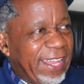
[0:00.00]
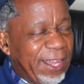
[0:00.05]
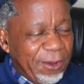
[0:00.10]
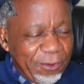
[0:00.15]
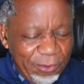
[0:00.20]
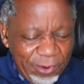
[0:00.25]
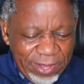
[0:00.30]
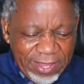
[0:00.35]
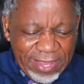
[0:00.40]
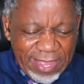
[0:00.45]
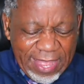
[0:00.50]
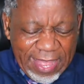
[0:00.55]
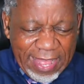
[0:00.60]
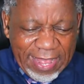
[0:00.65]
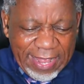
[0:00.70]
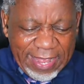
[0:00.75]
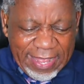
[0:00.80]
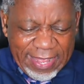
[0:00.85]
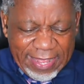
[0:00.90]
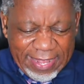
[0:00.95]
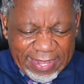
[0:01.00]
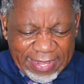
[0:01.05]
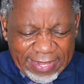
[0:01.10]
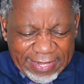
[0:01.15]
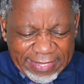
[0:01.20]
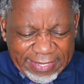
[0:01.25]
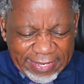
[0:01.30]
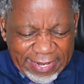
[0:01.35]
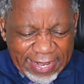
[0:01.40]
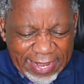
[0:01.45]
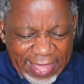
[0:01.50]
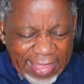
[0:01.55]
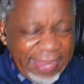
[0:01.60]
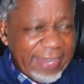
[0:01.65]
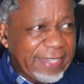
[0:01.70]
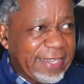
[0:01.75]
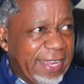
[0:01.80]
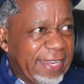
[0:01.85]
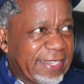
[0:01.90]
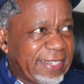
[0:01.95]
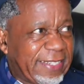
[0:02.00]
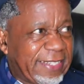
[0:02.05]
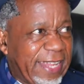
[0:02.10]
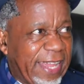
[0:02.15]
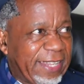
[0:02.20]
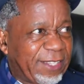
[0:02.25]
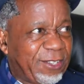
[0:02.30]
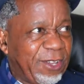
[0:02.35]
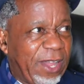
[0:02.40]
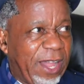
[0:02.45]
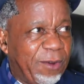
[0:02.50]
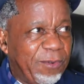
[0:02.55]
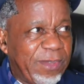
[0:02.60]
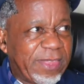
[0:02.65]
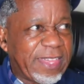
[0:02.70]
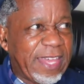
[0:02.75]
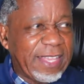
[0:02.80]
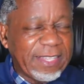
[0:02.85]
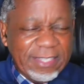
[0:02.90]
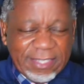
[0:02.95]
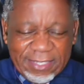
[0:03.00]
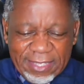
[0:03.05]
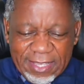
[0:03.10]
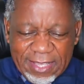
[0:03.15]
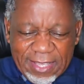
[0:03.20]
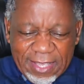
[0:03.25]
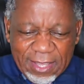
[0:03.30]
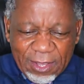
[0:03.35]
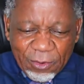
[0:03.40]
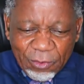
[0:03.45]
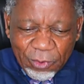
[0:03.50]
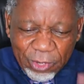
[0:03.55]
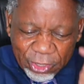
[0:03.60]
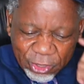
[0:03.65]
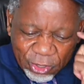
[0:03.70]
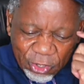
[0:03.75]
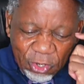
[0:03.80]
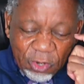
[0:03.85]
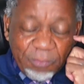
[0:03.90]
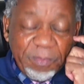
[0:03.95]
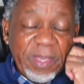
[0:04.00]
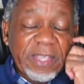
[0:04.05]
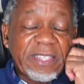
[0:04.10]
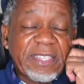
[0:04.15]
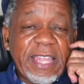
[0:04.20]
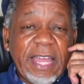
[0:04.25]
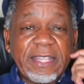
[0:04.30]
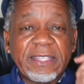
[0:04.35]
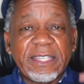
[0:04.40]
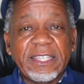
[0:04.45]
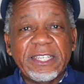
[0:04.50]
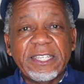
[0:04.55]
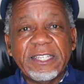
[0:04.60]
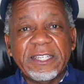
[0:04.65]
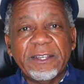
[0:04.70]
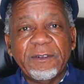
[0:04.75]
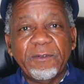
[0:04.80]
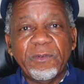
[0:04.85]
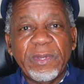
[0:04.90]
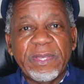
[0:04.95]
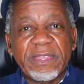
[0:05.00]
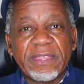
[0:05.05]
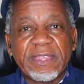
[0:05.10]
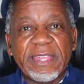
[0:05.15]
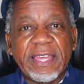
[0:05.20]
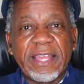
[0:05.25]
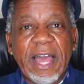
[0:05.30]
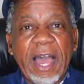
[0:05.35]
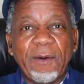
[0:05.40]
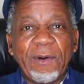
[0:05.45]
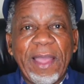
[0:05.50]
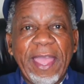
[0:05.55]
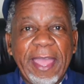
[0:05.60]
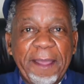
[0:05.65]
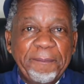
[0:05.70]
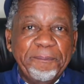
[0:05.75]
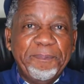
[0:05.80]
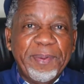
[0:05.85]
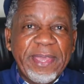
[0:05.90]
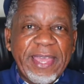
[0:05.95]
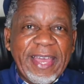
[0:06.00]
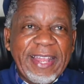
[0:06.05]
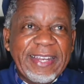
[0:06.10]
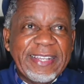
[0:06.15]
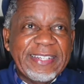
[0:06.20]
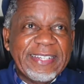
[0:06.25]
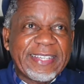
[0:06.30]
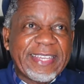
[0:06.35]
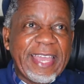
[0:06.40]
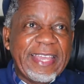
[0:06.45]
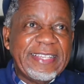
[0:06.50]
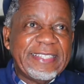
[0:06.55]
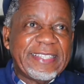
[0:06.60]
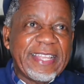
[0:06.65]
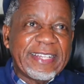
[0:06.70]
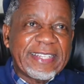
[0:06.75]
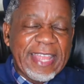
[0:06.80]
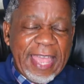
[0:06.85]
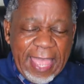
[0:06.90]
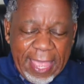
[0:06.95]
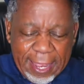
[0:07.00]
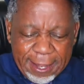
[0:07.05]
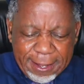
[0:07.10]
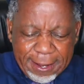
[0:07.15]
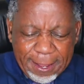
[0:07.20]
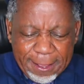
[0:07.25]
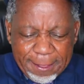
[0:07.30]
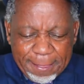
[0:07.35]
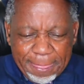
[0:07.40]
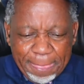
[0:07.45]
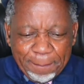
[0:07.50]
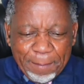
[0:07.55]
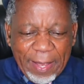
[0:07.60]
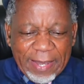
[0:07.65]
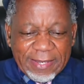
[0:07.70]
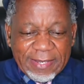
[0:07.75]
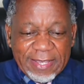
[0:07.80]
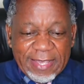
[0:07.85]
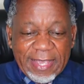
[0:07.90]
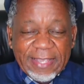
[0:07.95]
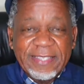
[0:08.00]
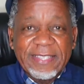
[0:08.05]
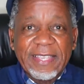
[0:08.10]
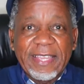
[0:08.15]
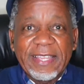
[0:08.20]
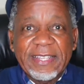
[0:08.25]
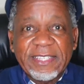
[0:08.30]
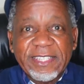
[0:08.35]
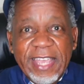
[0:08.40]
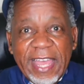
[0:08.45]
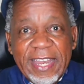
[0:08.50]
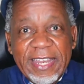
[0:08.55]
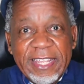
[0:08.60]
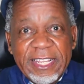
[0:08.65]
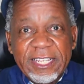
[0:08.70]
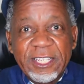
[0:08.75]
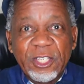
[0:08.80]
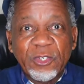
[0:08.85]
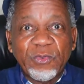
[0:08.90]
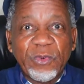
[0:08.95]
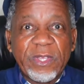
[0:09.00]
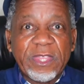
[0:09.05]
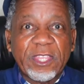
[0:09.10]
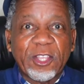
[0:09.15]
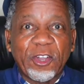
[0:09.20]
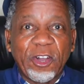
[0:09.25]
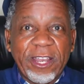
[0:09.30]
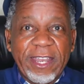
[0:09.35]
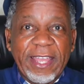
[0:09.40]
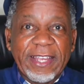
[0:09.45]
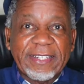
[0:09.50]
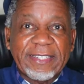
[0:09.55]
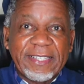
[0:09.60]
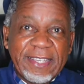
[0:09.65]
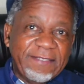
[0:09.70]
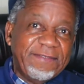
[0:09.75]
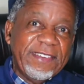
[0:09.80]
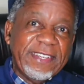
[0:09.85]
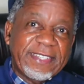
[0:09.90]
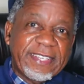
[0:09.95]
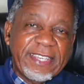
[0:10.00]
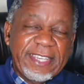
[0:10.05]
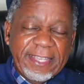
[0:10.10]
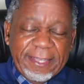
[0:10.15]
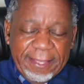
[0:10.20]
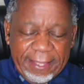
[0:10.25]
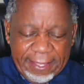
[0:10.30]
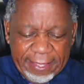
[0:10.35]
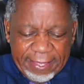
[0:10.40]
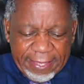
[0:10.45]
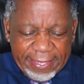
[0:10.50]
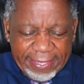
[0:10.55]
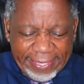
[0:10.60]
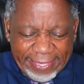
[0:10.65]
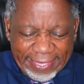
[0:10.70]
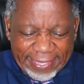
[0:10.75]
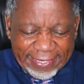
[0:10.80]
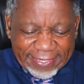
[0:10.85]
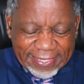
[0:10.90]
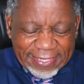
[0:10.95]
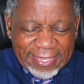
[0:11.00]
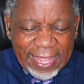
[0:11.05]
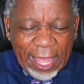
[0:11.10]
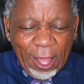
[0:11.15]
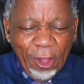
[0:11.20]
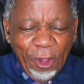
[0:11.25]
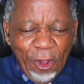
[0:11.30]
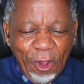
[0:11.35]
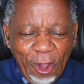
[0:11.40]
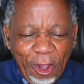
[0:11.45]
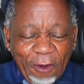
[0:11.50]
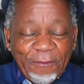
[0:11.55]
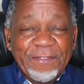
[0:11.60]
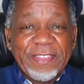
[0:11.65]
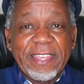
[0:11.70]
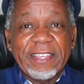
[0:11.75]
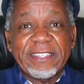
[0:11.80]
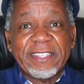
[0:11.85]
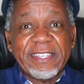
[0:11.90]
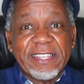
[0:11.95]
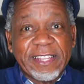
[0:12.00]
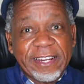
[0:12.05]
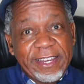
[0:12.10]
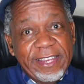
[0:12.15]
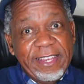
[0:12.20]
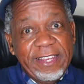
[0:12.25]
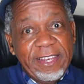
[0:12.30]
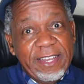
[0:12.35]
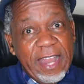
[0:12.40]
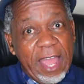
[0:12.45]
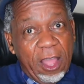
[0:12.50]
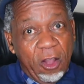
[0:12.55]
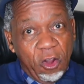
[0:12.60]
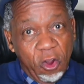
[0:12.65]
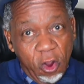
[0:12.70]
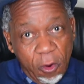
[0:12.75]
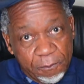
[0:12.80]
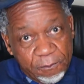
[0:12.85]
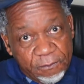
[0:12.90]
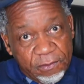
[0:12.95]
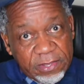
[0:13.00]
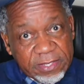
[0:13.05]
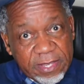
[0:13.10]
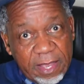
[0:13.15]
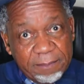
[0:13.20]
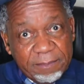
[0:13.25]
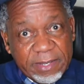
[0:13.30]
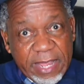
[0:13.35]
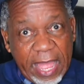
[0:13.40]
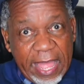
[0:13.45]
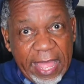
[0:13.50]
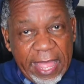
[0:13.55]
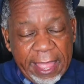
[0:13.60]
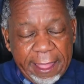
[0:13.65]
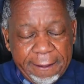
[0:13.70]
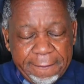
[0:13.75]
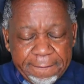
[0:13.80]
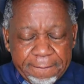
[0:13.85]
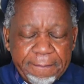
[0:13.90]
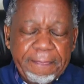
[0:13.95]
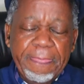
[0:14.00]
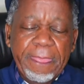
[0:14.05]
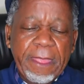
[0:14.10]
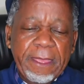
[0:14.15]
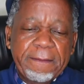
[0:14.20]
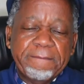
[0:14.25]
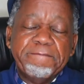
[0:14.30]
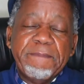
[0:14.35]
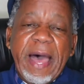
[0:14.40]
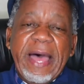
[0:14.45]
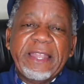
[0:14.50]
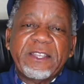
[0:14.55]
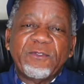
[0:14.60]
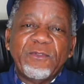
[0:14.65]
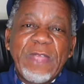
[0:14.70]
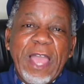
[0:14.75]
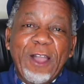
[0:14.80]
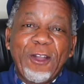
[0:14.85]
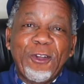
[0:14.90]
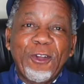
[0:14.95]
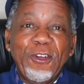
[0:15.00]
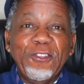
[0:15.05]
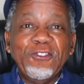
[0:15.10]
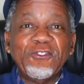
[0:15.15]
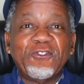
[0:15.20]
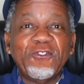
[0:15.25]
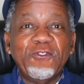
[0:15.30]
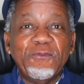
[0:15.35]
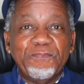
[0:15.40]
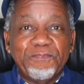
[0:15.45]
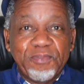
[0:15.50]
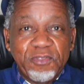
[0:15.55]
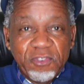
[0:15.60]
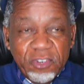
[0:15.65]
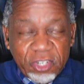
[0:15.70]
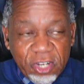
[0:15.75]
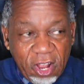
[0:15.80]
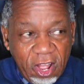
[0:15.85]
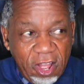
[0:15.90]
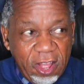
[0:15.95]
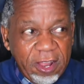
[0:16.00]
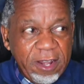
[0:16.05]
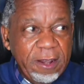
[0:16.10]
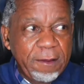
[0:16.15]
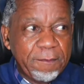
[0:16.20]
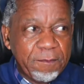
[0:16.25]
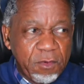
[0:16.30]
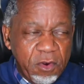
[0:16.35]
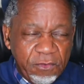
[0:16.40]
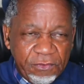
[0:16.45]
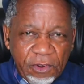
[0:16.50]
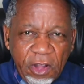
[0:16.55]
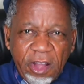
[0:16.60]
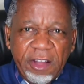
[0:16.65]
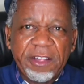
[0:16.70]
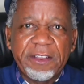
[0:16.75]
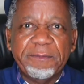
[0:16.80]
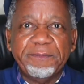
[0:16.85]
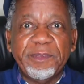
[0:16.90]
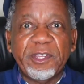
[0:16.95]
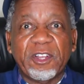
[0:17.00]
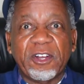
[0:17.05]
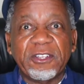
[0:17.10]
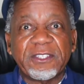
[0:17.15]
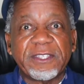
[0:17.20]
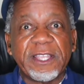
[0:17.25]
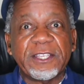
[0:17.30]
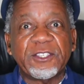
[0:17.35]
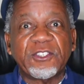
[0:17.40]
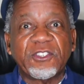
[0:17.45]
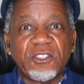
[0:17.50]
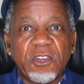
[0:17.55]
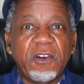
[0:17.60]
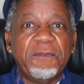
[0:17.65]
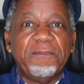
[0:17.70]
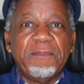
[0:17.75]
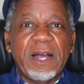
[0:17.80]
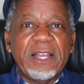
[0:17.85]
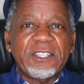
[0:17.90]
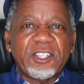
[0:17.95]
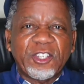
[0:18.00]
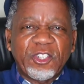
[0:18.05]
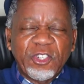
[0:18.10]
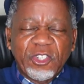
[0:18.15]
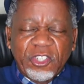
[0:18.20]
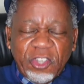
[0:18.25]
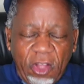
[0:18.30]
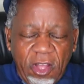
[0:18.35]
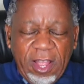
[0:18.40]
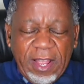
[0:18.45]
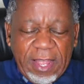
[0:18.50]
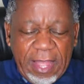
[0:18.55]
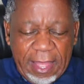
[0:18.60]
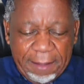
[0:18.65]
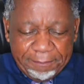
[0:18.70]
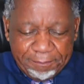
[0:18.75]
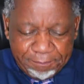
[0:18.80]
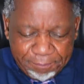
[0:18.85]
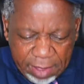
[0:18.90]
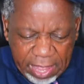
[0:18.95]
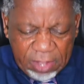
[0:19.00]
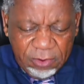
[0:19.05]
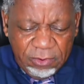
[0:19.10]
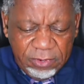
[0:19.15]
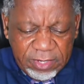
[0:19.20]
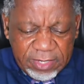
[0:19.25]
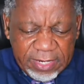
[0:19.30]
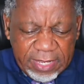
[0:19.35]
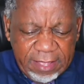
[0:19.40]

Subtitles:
we are delighted that you are with us. We should be starting with our MPL in KZN, but he has a challenge with connectivity. He is now off the screen, I hope for some time, but we are going to push on, move on, because there's so much to talk about.